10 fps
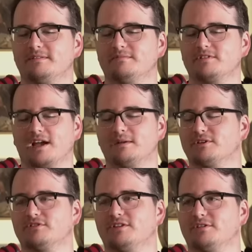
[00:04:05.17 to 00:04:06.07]

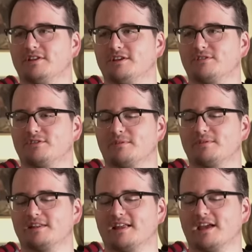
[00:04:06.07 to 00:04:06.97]
Timeless too. These are
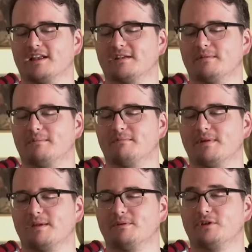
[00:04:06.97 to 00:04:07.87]
something that
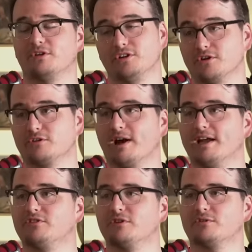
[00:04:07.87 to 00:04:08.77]
maybe your your
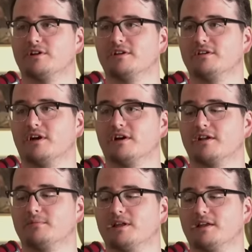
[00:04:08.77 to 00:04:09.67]
grandchildren are going
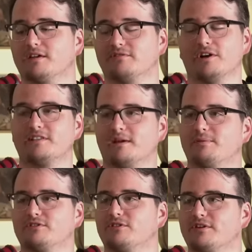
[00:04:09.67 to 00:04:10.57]
to be like, "Fuck that
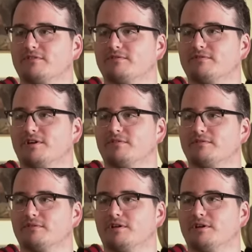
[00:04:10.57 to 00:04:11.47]
picture of
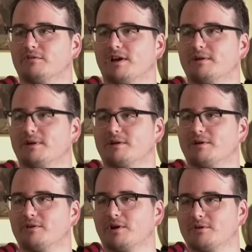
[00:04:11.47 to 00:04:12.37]
of great my
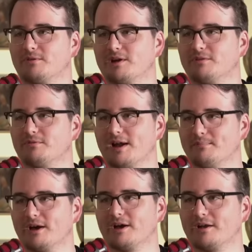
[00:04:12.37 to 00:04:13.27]
great great great
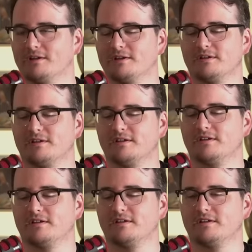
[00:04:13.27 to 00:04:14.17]
grandpa."
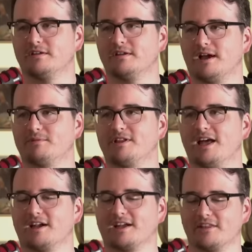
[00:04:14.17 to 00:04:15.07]
I'm
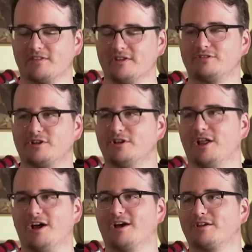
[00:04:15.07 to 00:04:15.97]
glad I got this
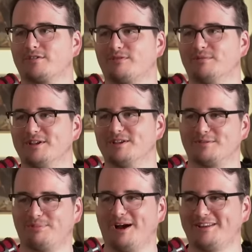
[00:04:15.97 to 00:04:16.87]
collage from
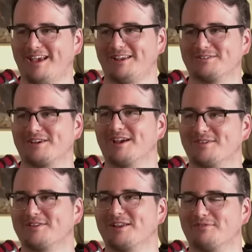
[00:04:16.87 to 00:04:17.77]
these podcast
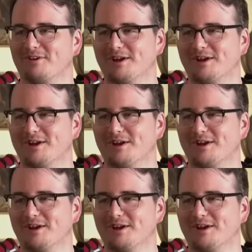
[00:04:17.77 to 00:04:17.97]
guys in that frame